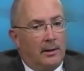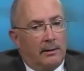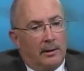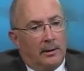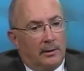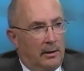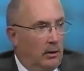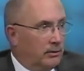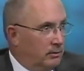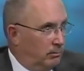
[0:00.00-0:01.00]
Uh, he
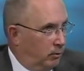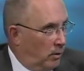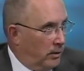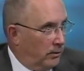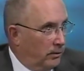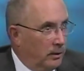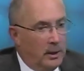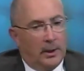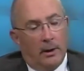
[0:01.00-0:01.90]
lost his brother.